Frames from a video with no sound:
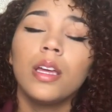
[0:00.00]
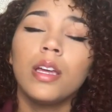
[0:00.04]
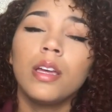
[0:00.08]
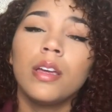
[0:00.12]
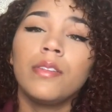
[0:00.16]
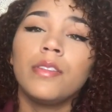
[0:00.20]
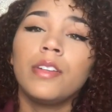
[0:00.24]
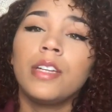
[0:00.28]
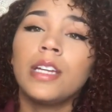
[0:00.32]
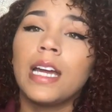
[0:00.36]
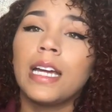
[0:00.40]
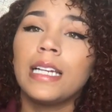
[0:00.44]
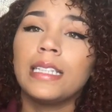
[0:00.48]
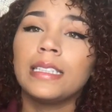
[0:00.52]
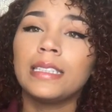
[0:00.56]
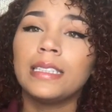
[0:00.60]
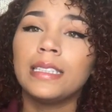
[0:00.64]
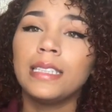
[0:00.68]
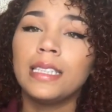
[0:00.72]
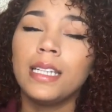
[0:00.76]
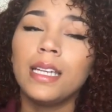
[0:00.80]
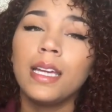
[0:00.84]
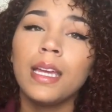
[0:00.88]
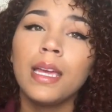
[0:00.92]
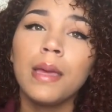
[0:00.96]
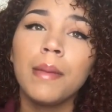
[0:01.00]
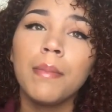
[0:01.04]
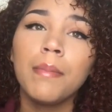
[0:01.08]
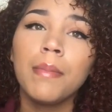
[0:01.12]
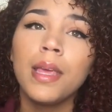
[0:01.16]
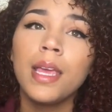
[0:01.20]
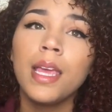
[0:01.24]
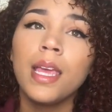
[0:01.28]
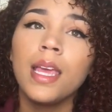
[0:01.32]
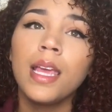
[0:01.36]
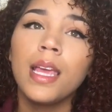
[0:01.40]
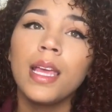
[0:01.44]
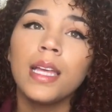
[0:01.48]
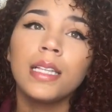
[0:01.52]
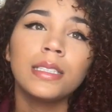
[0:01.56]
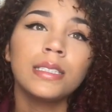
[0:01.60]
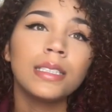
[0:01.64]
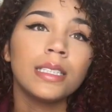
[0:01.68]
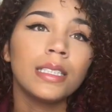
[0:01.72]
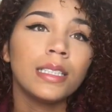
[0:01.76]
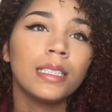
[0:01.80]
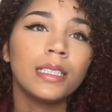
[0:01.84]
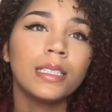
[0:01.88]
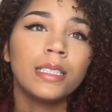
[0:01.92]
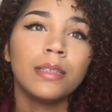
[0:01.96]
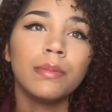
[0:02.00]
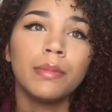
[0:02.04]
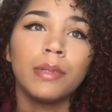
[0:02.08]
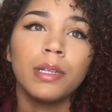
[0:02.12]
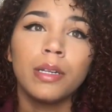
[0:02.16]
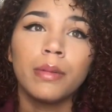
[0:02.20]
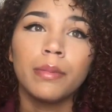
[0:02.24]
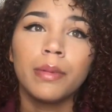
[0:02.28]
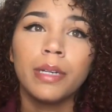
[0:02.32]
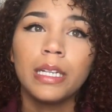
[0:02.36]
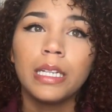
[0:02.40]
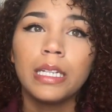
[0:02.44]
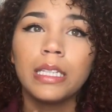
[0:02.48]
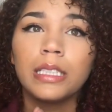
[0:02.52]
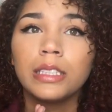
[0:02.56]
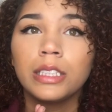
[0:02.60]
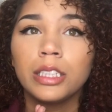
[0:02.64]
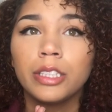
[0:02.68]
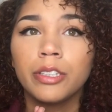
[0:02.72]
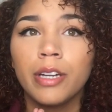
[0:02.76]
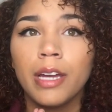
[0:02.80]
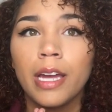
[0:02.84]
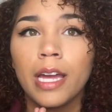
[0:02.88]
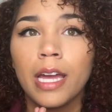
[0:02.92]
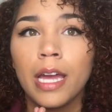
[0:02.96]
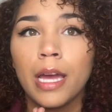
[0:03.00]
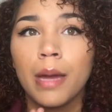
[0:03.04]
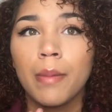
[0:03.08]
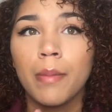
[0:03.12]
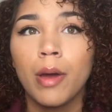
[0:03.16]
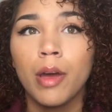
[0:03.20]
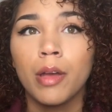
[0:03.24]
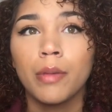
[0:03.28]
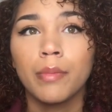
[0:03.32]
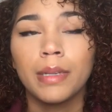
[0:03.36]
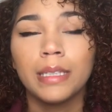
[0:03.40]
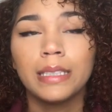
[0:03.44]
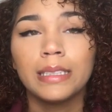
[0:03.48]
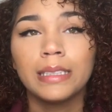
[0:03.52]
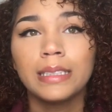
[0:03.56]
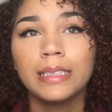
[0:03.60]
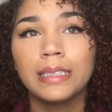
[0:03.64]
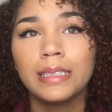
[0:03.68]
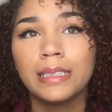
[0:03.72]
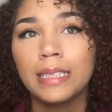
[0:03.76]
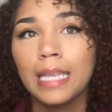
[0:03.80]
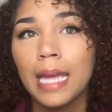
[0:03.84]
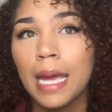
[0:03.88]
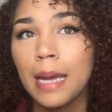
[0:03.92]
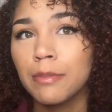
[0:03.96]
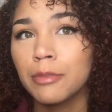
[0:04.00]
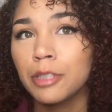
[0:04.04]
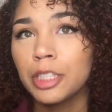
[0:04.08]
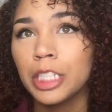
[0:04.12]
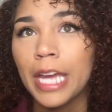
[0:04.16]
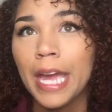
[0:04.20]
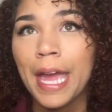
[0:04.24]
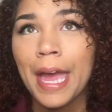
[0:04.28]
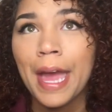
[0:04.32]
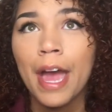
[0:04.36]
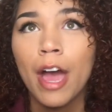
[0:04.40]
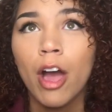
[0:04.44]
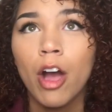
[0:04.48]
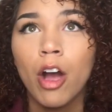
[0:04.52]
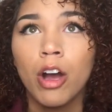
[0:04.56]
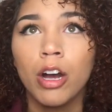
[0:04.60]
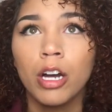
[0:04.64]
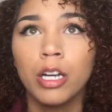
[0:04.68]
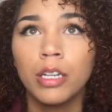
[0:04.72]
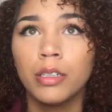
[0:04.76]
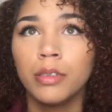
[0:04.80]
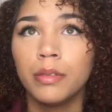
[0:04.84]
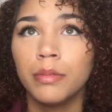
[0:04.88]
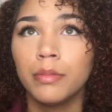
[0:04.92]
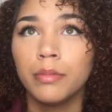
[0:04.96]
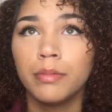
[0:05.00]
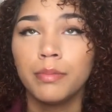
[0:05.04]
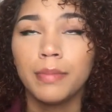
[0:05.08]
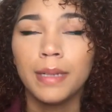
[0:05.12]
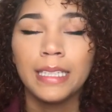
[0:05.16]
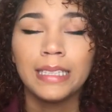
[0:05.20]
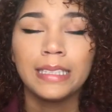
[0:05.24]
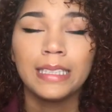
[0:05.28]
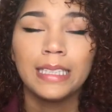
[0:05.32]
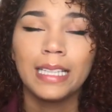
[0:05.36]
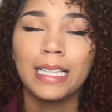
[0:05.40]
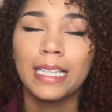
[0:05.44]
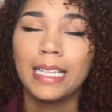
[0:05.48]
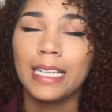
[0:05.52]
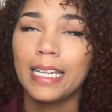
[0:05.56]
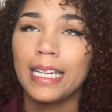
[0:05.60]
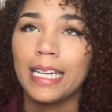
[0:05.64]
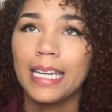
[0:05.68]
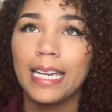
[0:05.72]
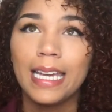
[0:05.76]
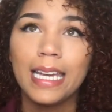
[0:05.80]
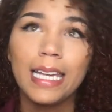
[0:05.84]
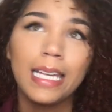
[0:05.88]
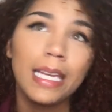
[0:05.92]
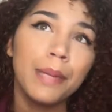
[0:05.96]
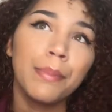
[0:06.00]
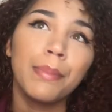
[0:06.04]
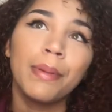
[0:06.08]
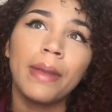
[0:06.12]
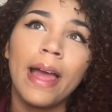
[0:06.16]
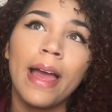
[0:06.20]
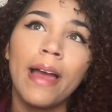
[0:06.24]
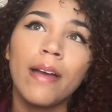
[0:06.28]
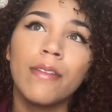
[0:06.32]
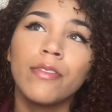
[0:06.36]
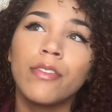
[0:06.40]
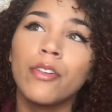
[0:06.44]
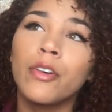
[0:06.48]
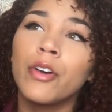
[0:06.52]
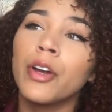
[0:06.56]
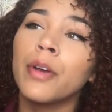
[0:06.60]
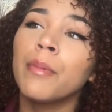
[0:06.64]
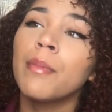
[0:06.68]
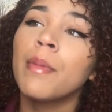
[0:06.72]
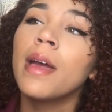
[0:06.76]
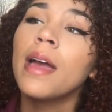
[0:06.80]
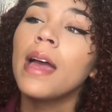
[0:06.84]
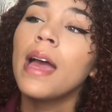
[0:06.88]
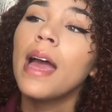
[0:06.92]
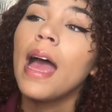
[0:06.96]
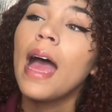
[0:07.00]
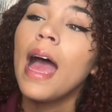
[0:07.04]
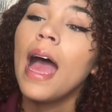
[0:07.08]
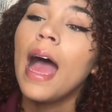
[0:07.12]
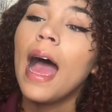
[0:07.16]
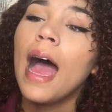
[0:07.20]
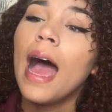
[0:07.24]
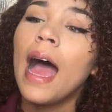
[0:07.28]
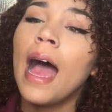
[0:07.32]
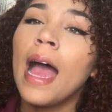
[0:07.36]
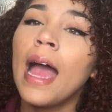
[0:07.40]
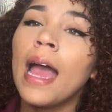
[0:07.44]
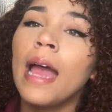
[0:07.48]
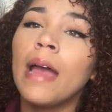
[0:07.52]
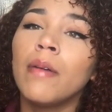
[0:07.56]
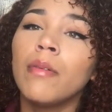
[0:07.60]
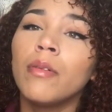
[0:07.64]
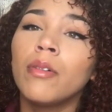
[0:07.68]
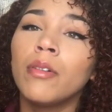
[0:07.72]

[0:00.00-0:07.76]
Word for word: if you guys D M me, send it to me on my Instagram, on my Snapchat, on basically any platform, I